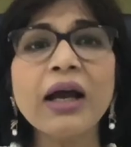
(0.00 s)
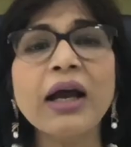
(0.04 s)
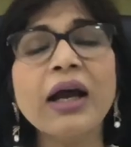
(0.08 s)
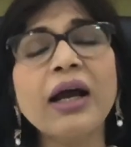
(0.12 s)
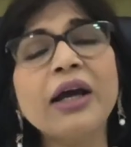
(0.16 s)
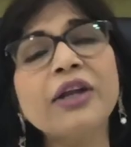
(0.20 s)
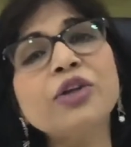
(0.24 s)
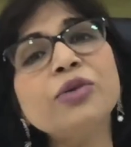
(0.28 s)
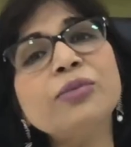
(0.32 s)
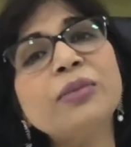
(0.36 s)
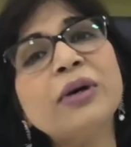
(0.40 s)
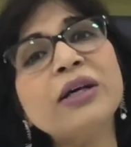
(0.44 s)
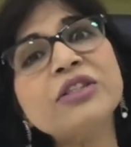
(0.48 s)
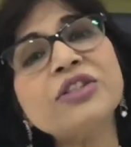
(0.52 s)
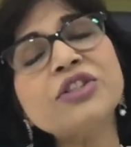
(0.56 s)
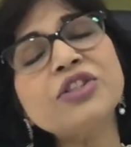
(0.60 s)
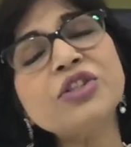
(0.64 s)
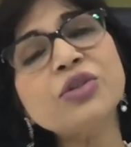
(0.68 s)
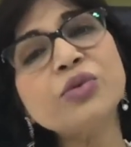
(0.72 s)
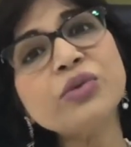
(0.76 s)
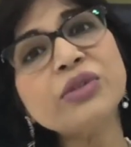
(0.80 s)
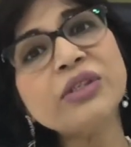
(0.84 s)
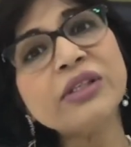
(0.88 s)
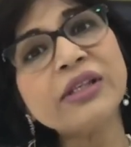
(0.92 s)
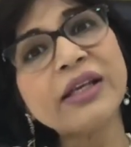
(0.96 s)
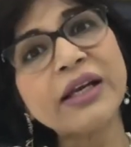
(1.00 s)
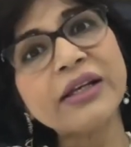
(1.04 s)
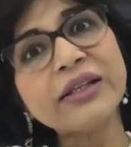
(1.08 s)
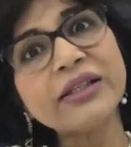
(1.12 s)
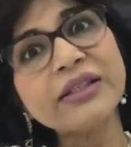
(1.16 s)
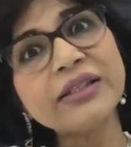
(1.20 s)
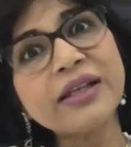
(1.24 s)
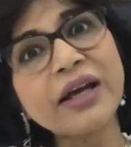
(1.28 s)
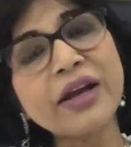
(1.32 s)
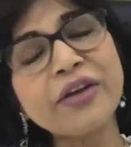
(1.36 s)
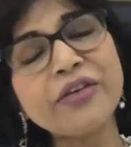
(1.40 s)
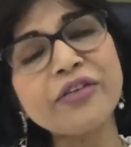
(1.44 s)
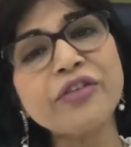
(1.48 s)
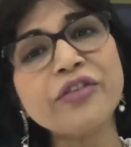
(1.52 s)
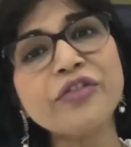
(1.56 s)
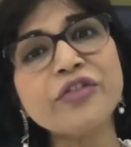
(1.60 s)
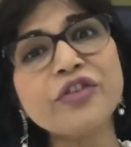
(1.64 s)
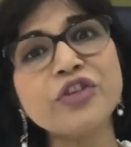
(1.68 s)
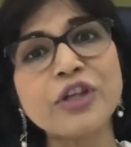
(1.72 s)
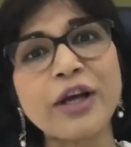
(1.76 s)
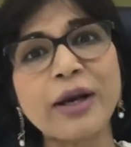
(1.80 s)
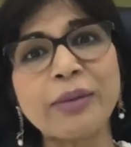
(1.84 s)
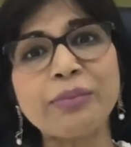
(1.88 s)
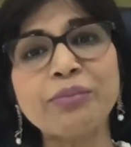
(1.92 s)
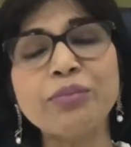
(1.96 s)
and you must use an anti-dandruff
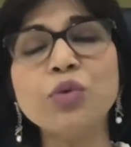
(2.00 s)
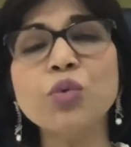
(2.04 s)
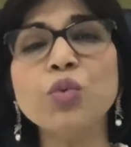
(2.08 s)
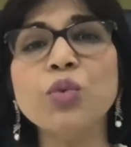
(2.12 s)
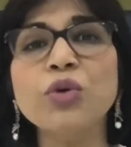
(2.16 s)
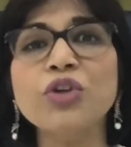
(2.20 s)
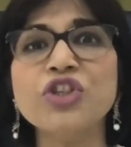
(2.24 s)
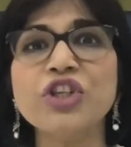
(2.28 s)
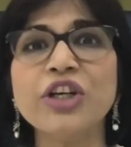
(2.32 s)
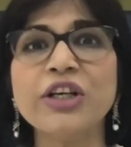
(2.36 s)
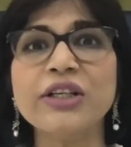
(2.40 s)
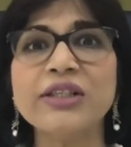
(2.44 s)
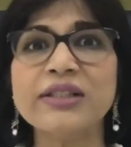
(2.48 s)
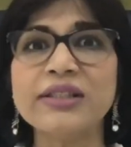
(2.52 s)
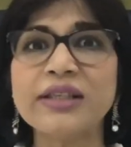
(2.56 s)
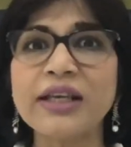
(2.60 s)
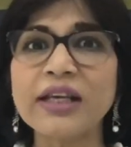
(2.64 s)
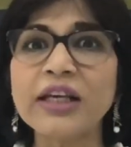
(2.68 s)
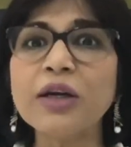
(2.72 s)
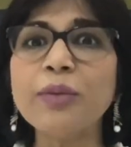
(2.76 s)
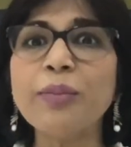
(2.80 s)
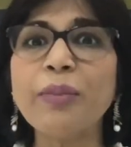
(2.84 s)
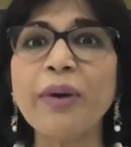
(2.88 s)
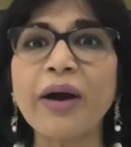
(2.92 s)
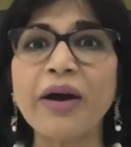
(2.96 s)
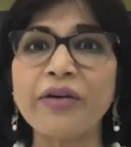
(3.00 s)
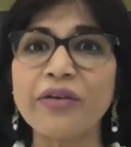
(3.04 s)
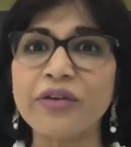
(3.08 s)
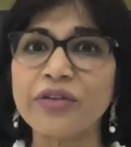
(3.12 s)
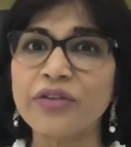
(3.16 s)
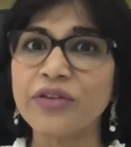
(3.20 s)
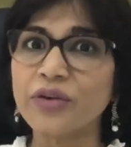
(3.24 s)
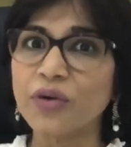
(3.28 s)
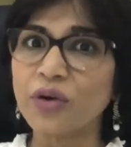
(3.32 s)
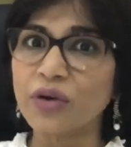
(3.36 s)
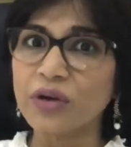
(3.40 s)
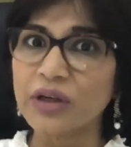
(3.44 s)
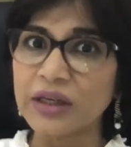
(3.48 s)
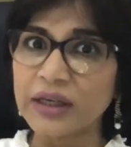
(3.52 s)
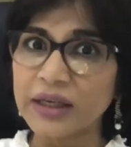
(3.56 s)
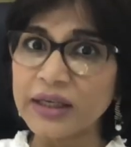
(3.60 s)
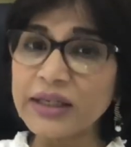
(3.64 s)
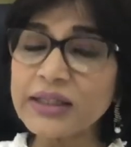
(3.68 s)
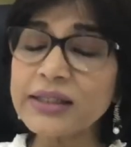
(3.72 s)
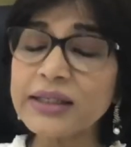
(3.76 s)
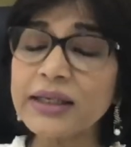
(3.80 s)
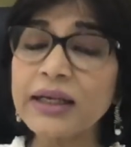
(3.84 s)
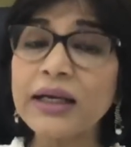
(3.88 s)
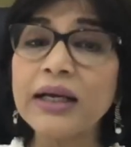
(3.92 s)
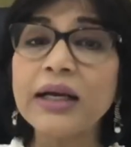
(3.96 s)
shampoo which has zinc pyrithione in
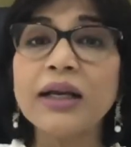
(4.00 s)
it.